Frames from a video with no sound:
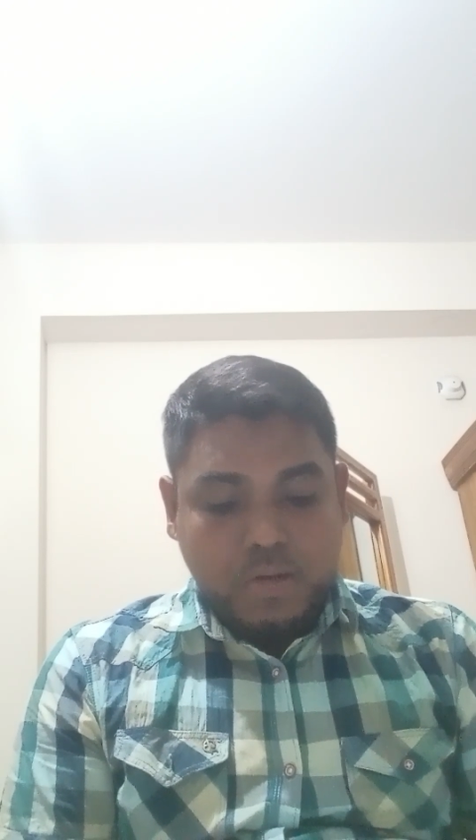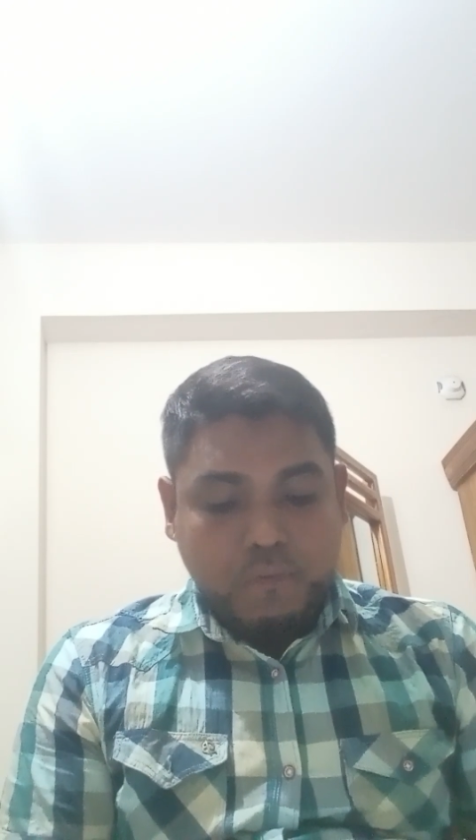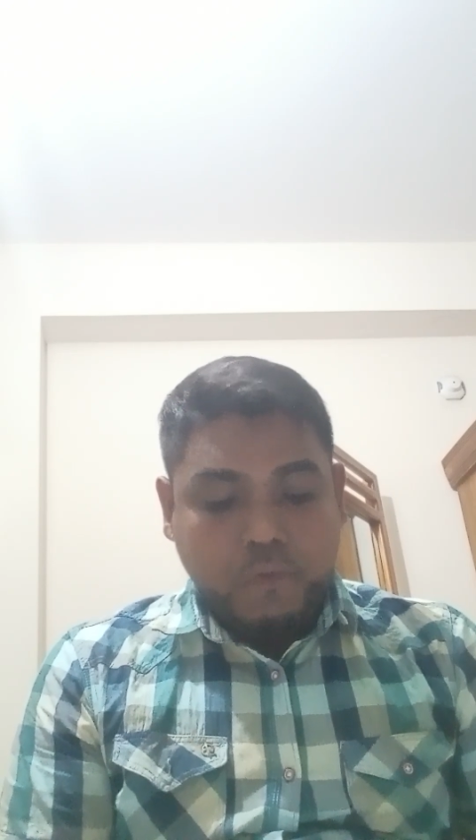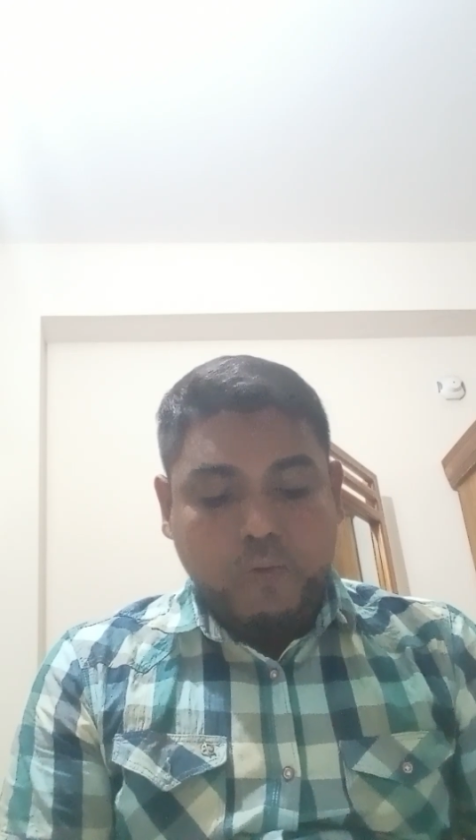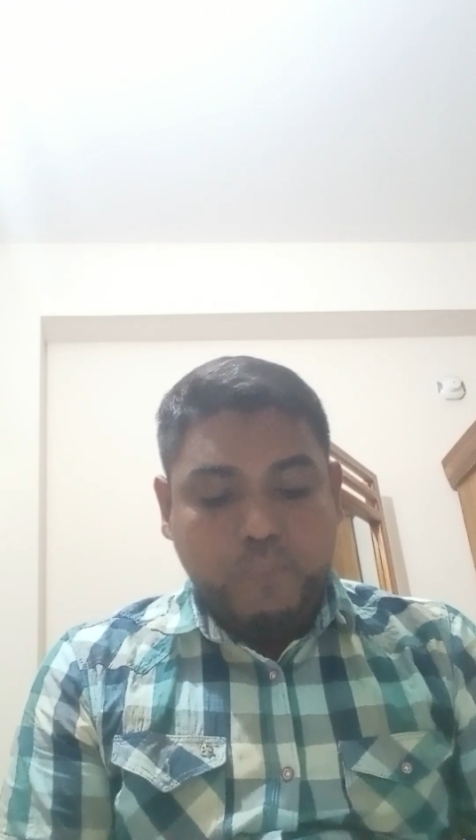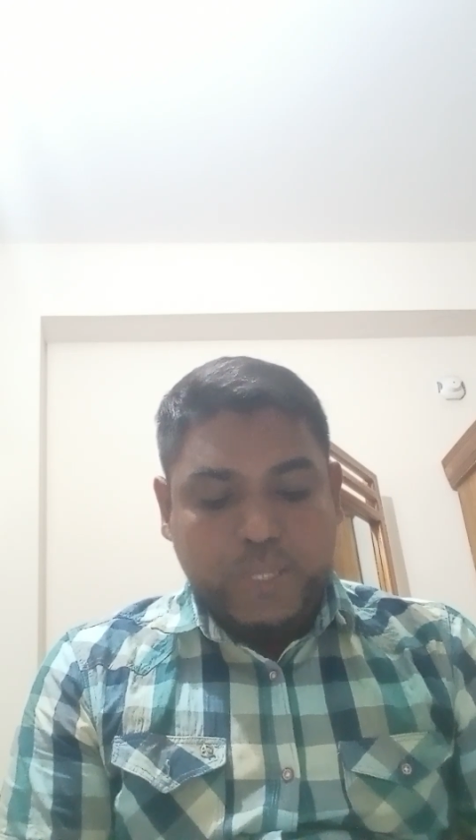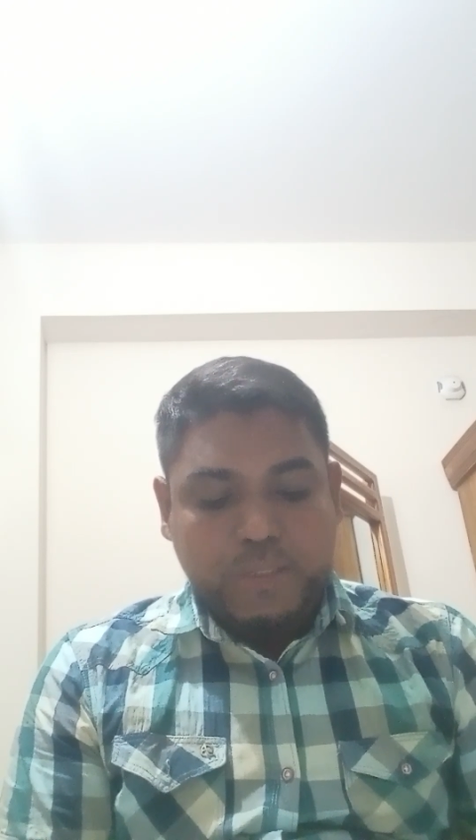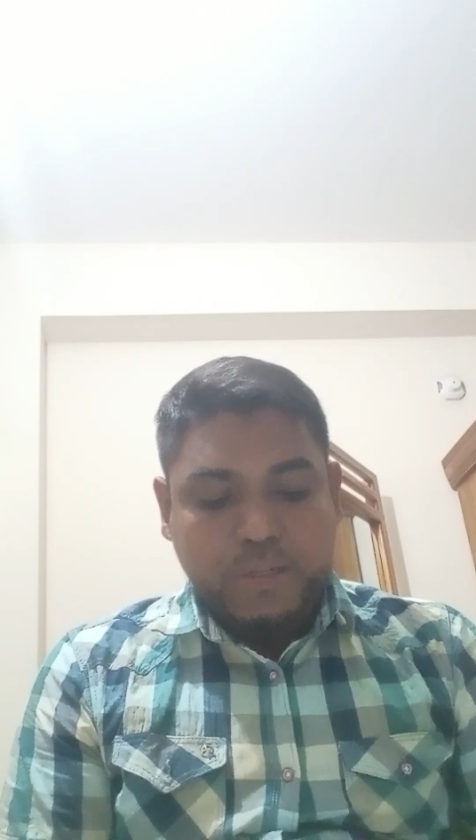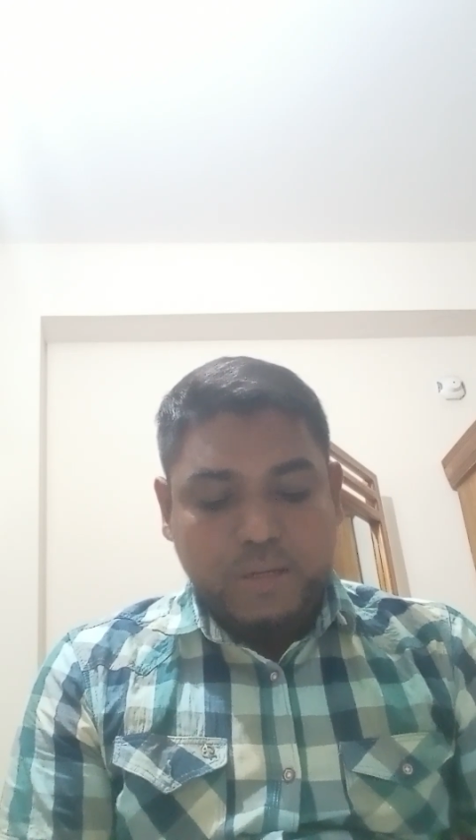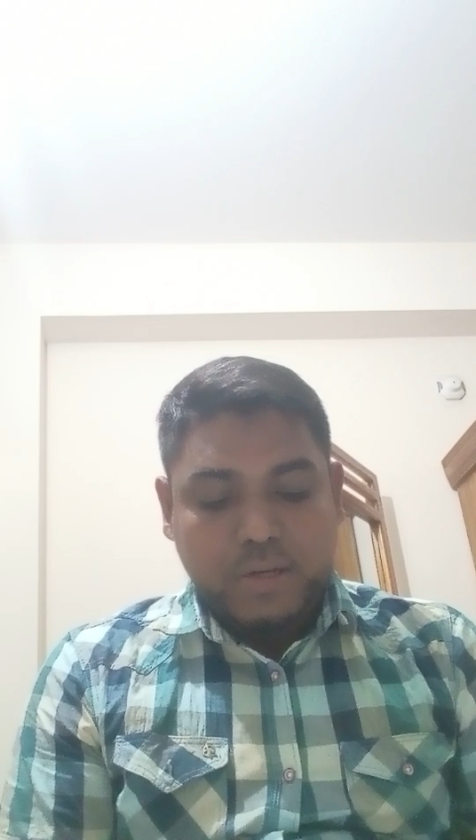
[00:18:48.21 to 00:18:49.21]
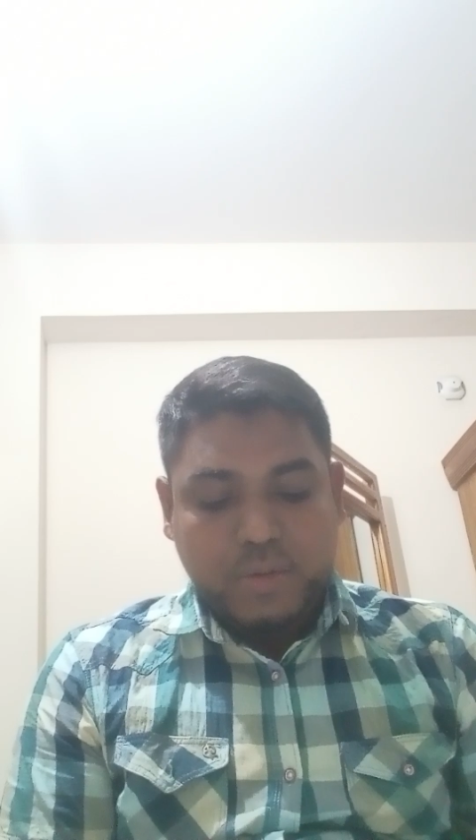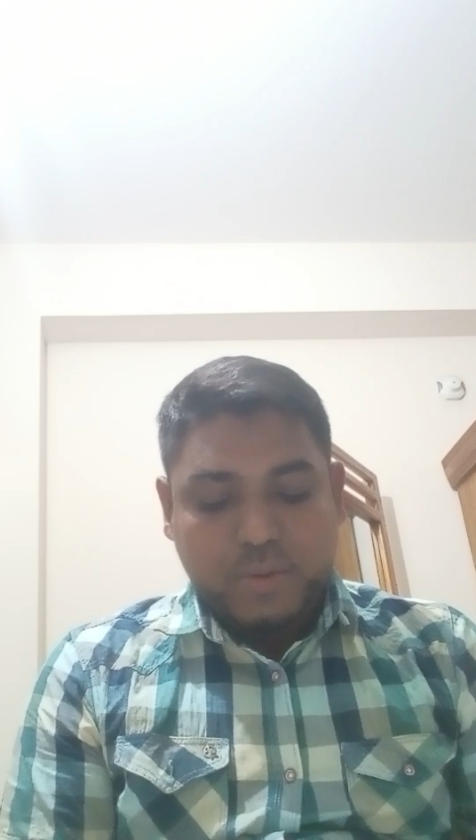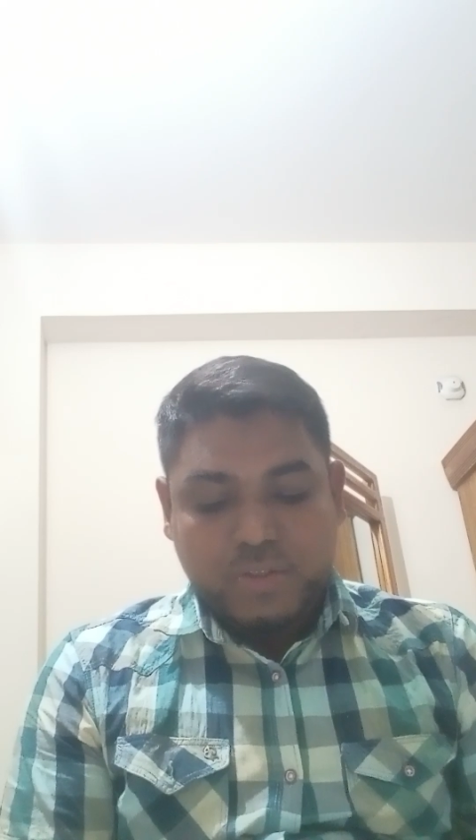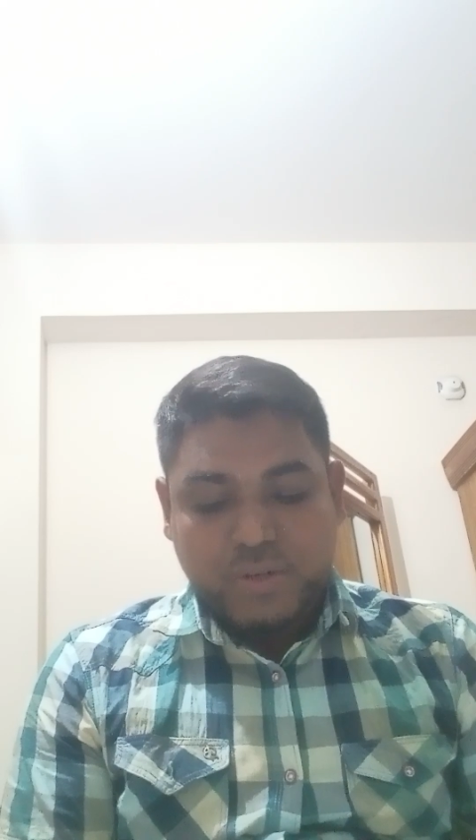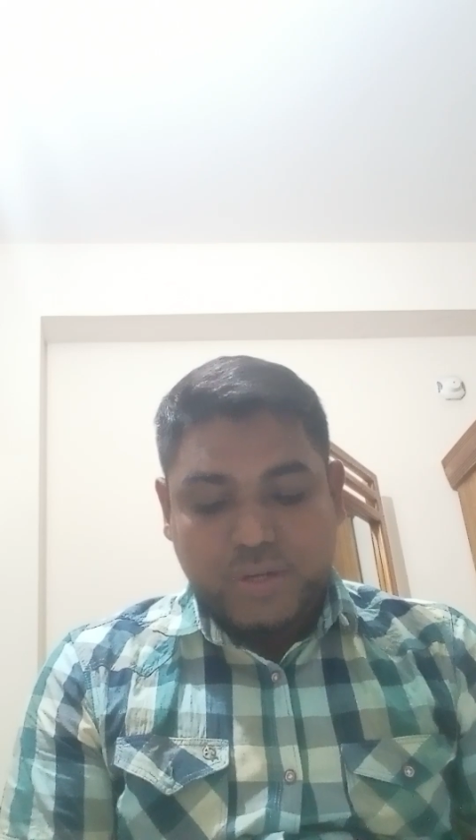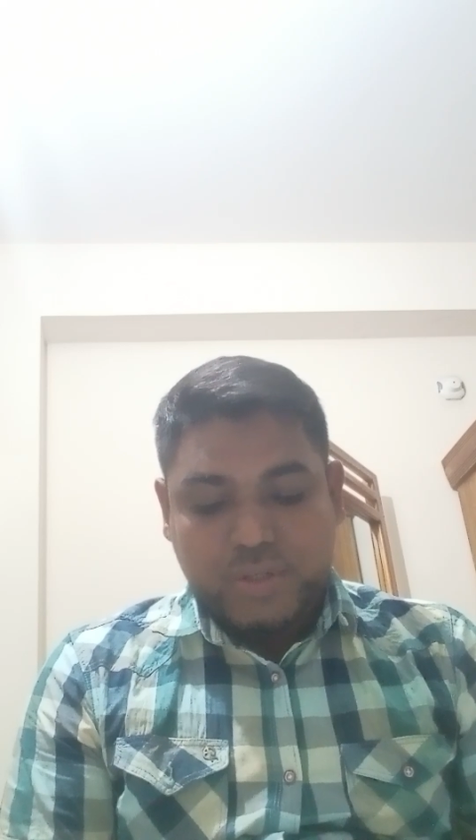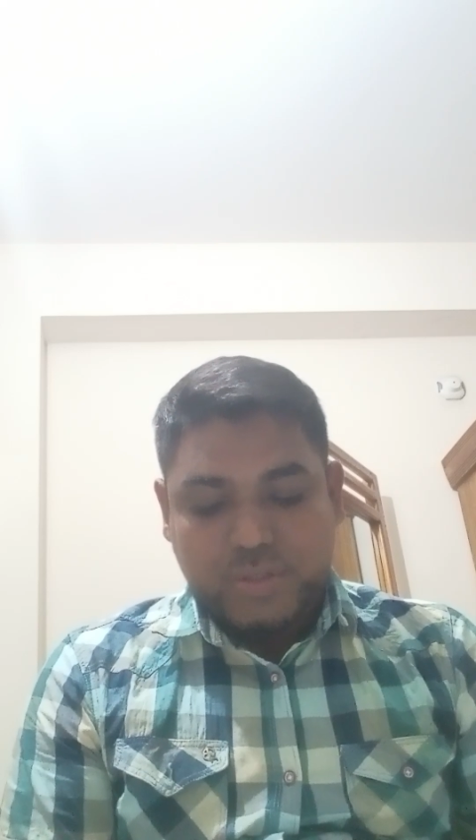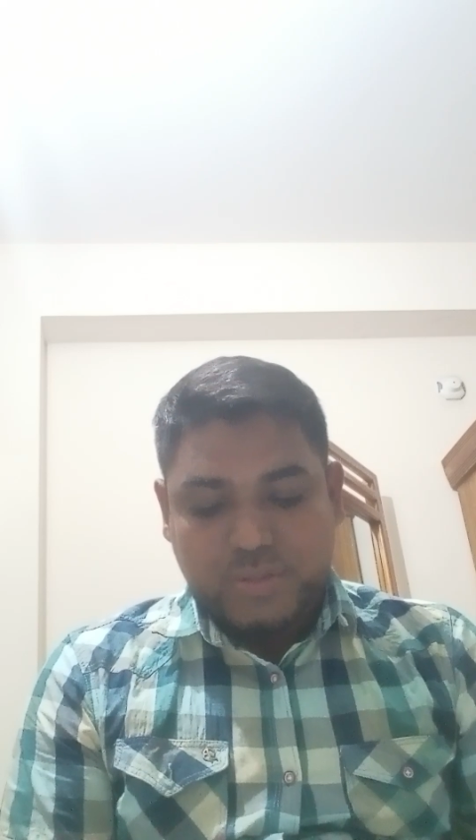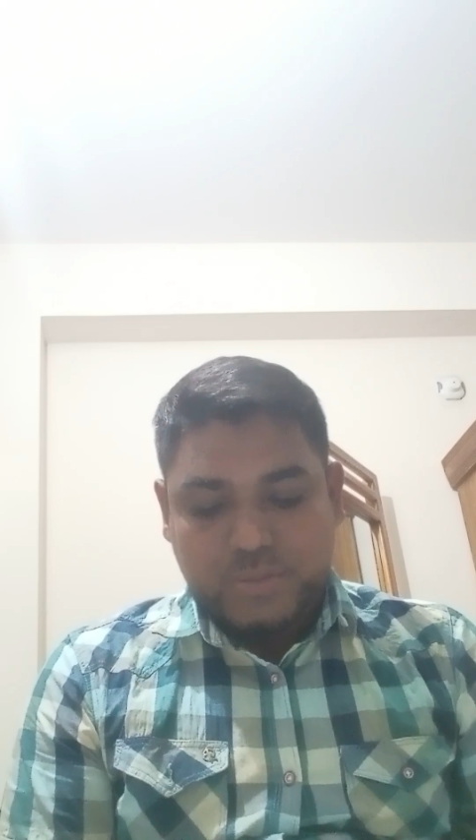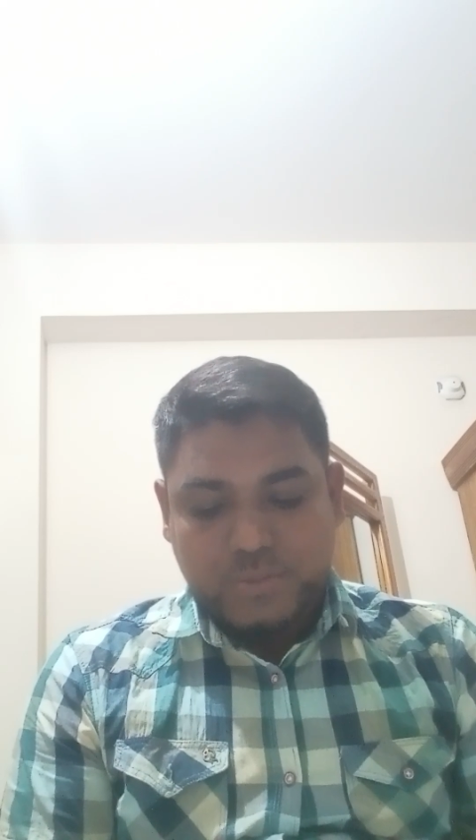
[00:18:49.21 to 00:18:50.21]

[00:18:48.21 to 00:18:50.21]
for further reconsideration.